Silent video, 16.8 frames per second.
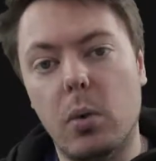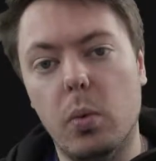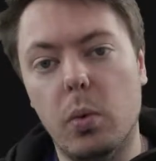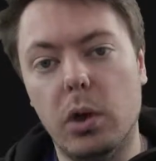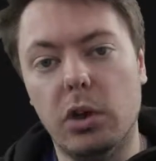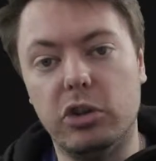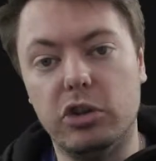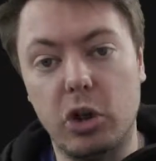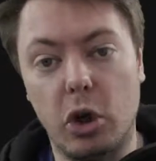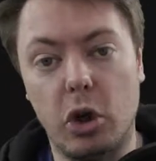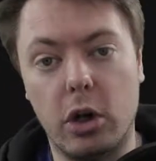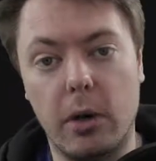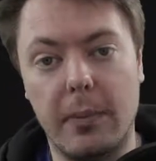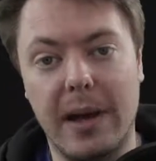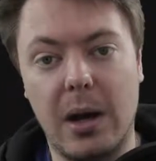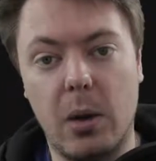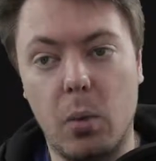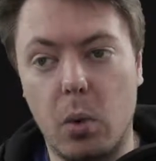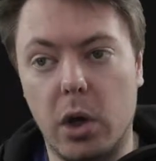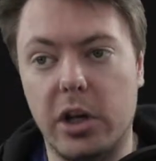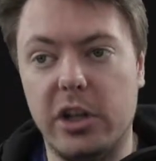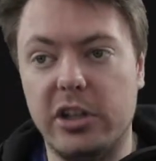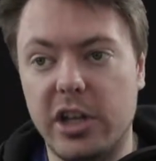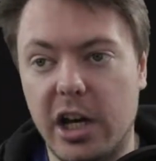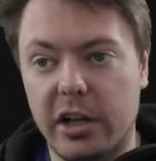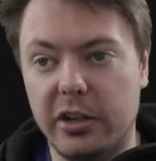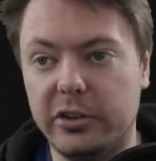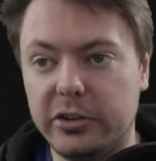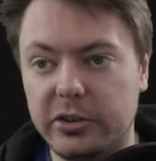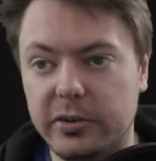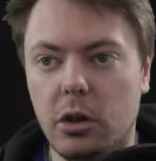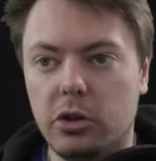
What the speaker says: we'll talk about what it does.